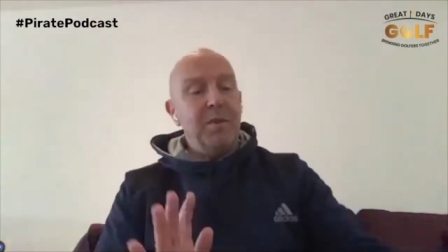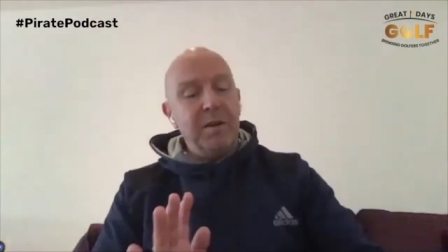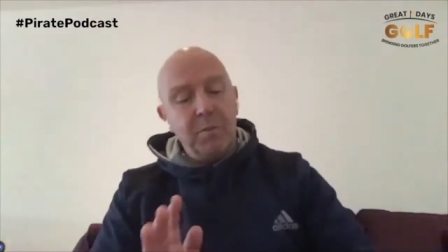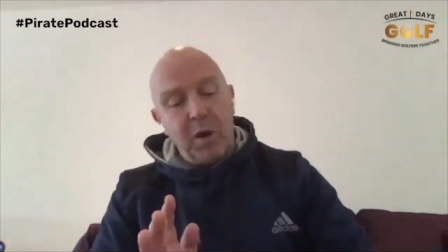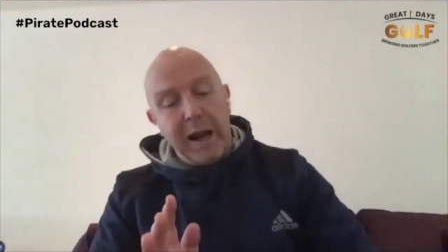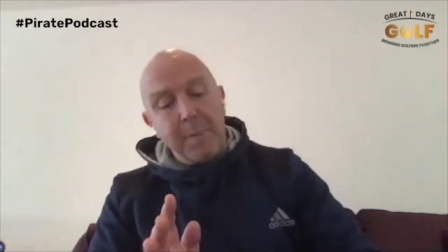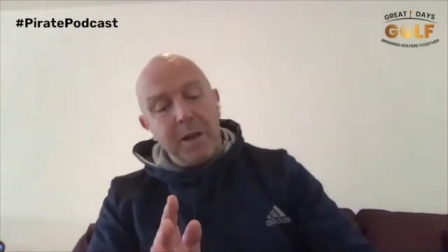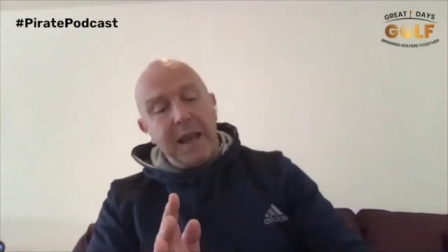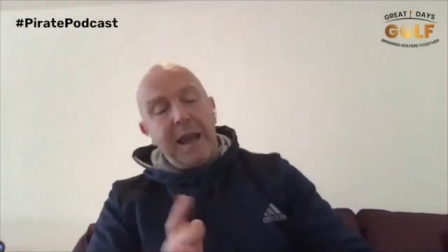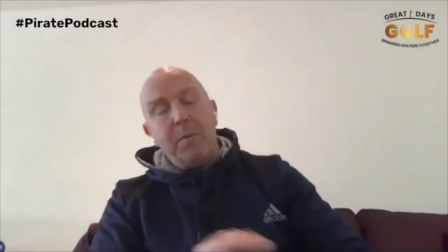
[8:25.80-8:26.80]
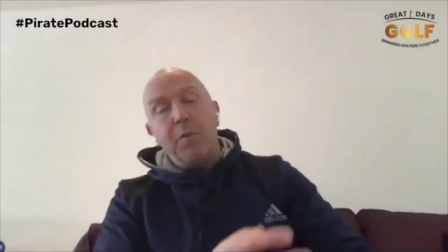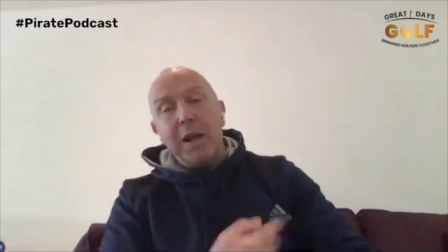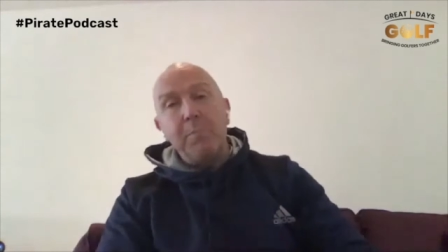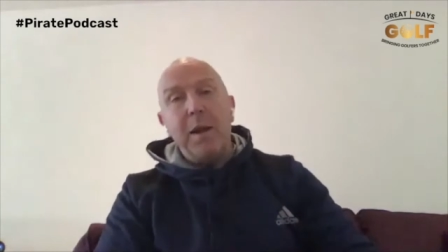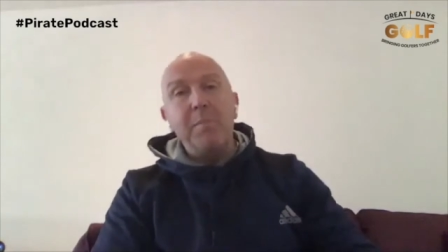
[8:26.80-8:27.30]
well, what happened then? When
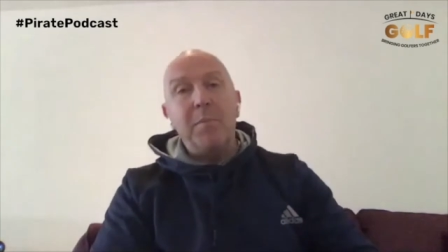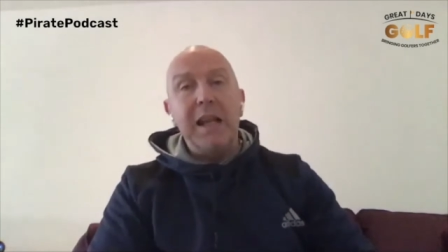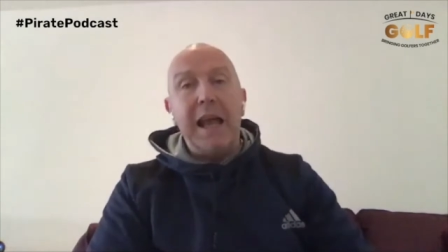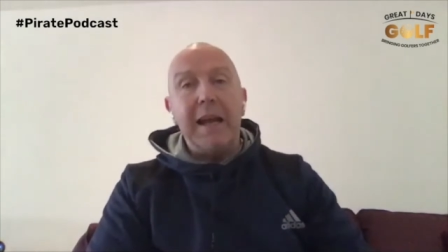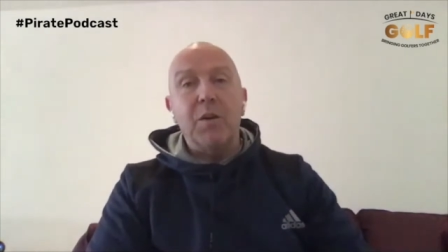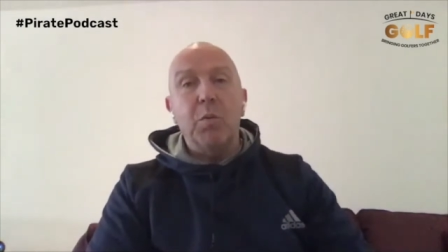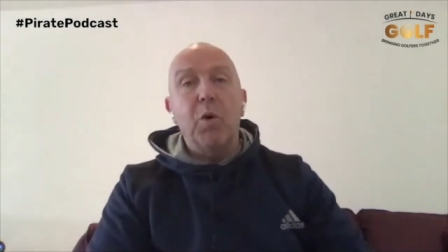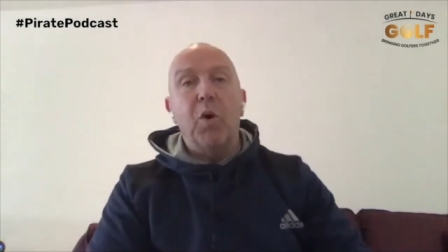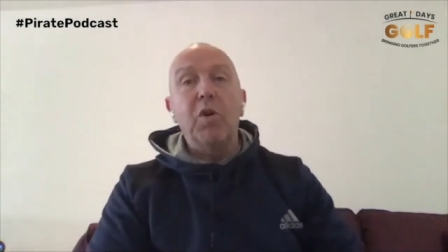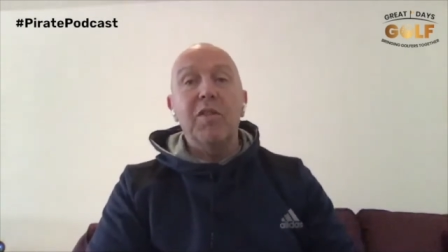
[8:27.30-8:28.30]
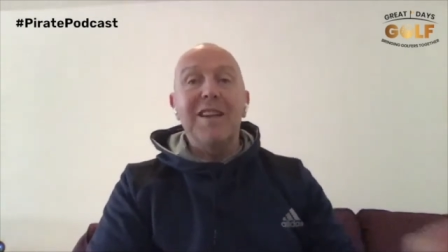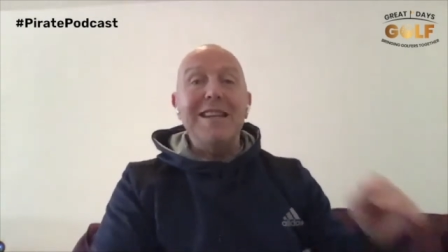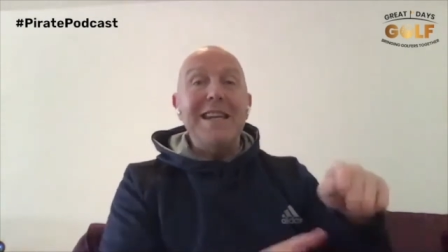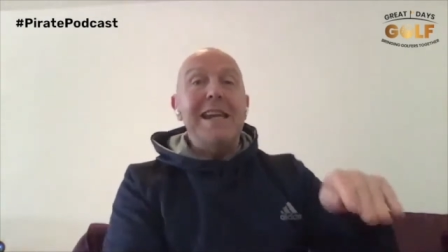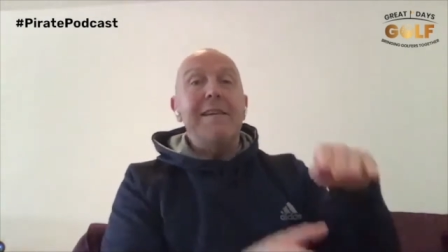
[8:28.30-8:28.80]
I bent my leg to walk, the
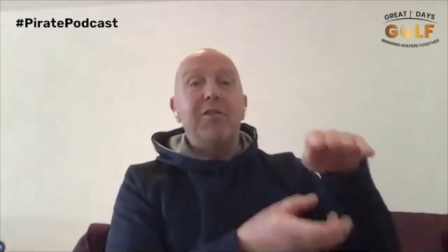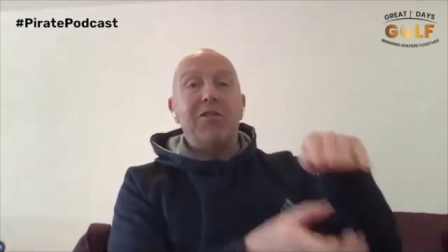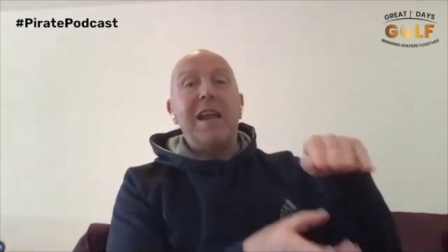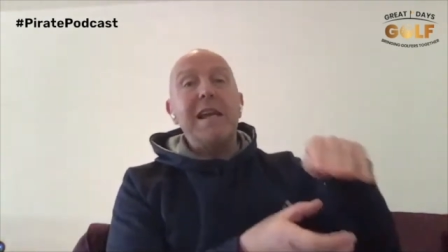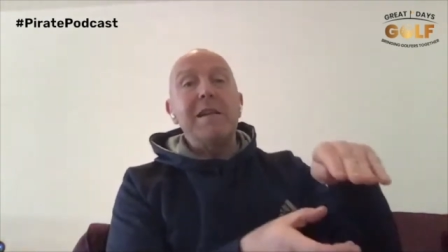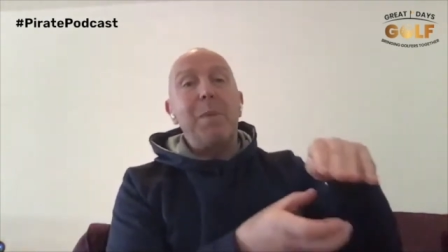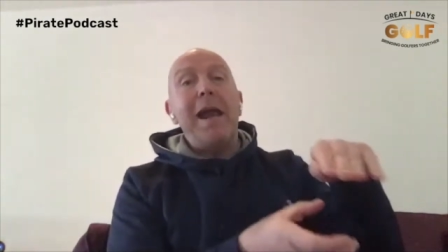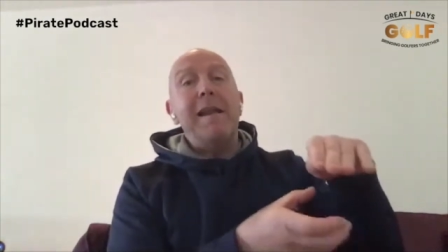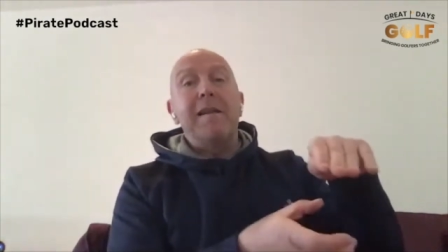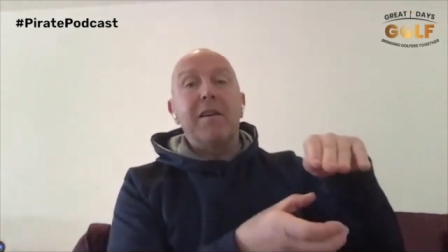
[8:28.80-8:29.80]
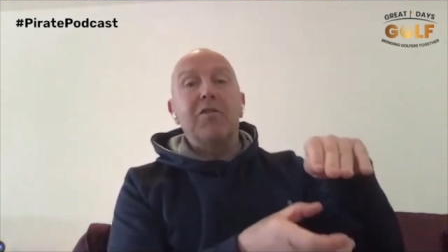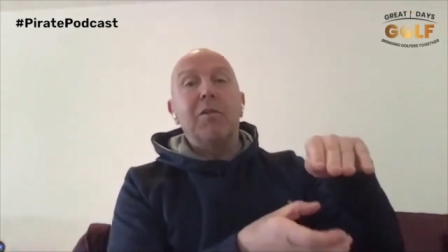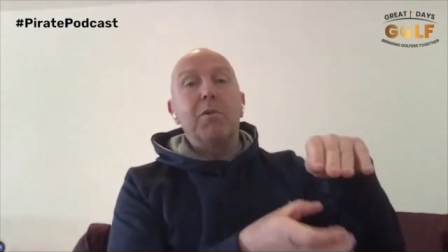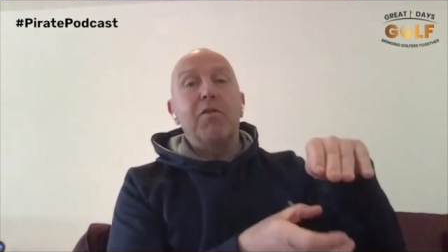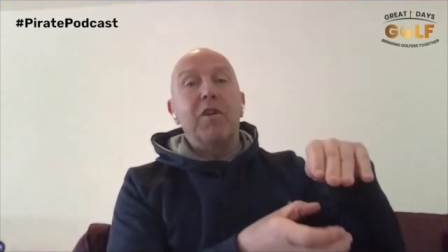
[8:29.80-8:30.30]
knee stayed bent because
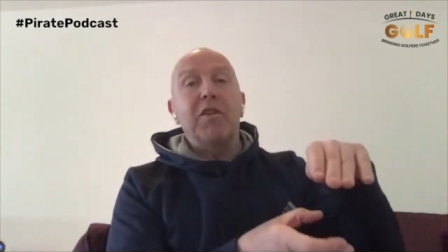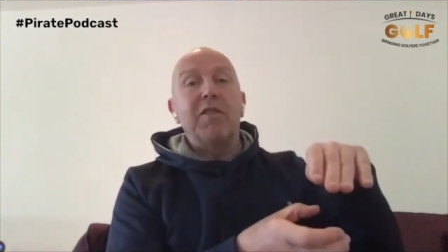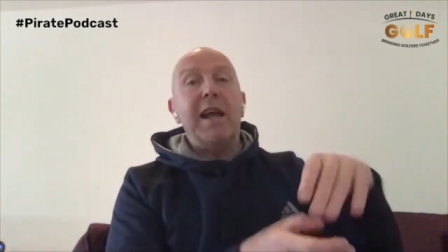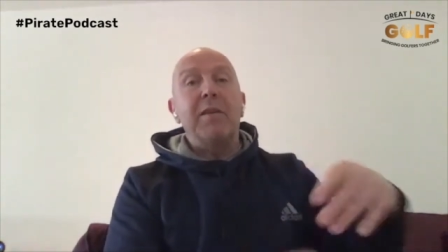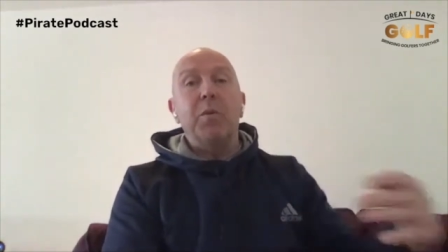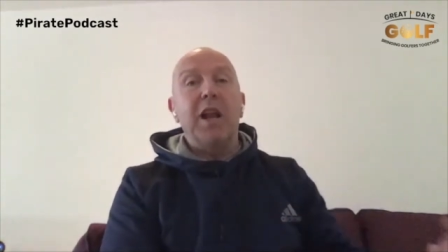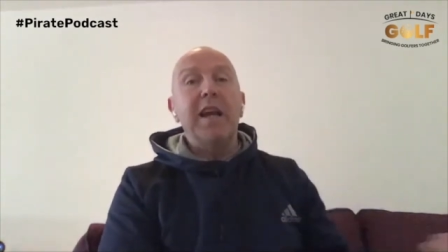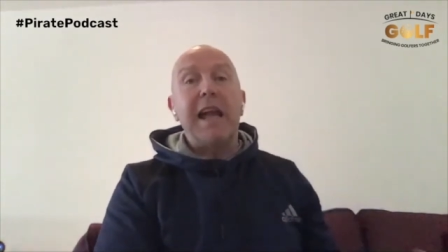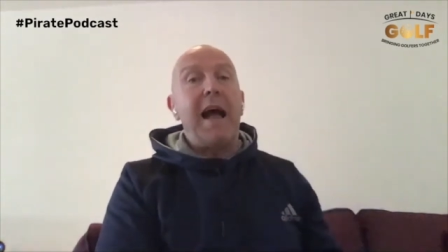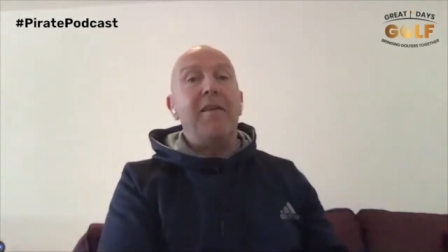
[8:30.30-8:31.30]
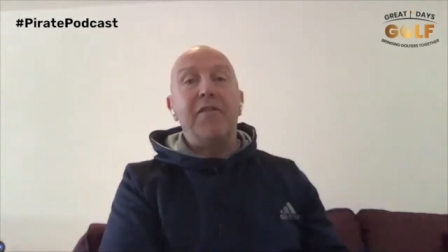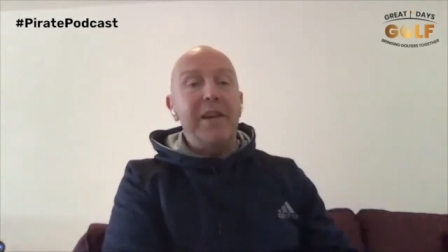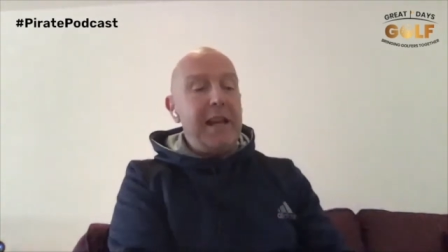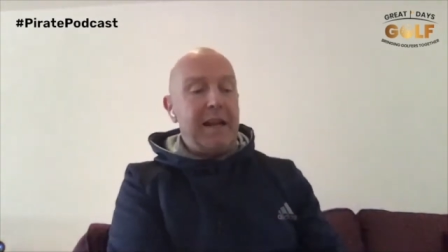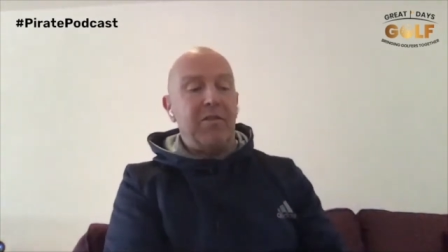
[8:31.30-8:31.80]
it was full of sand. Well, I can't
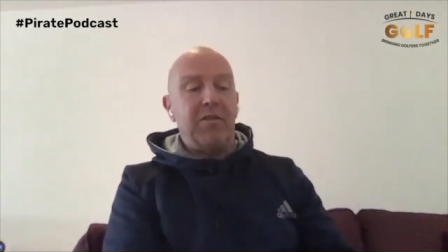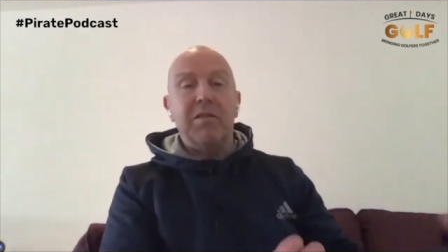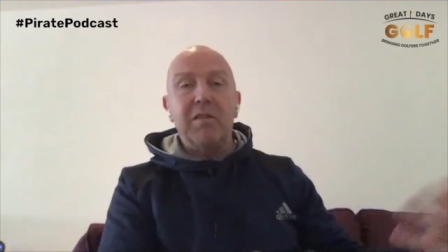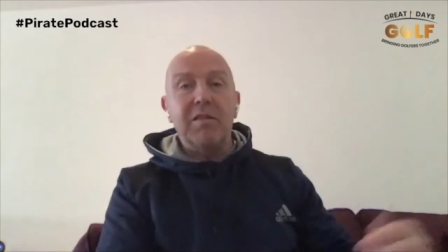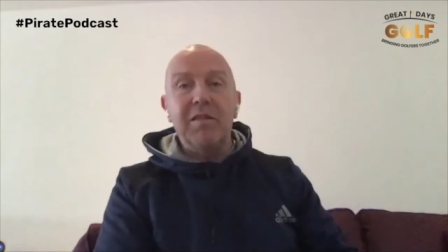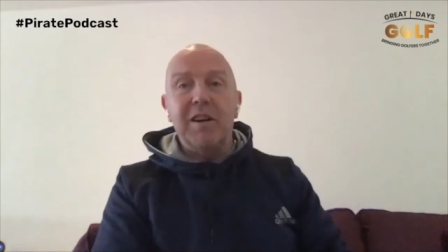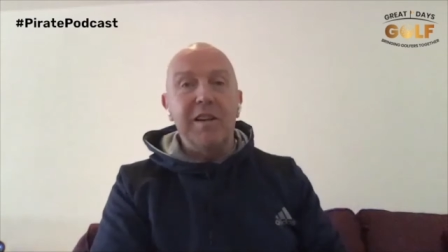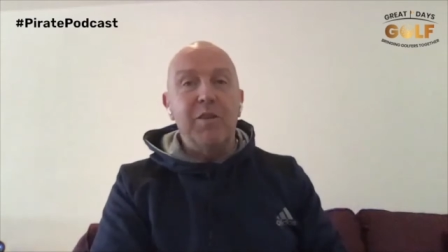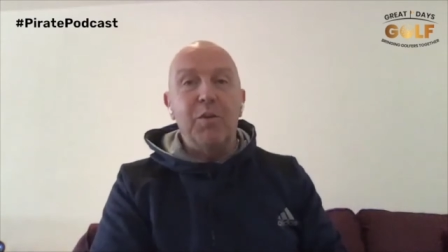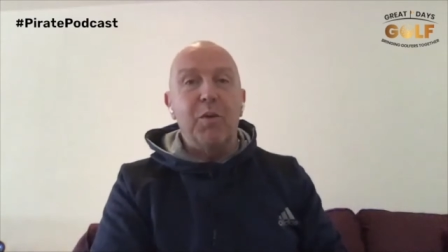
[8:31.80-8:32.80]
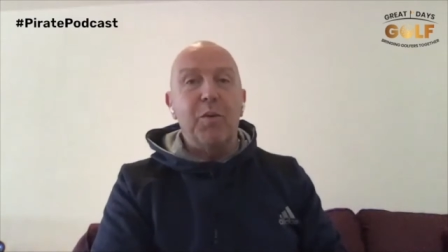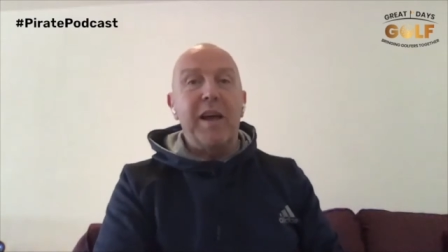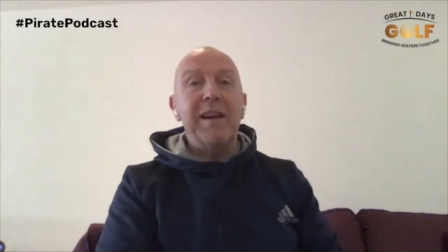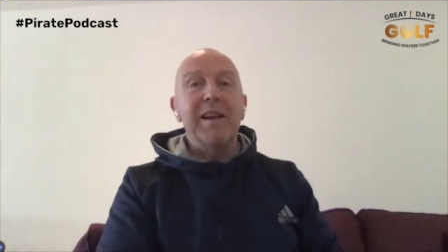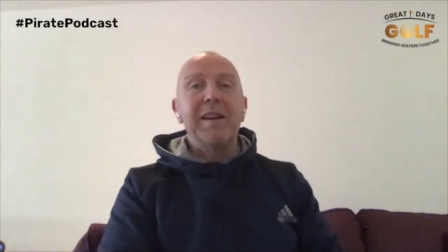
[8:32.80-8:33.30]
feel it because I don't know
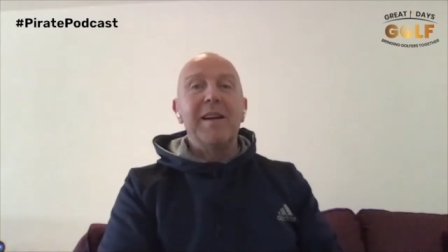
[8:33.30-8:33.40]
that.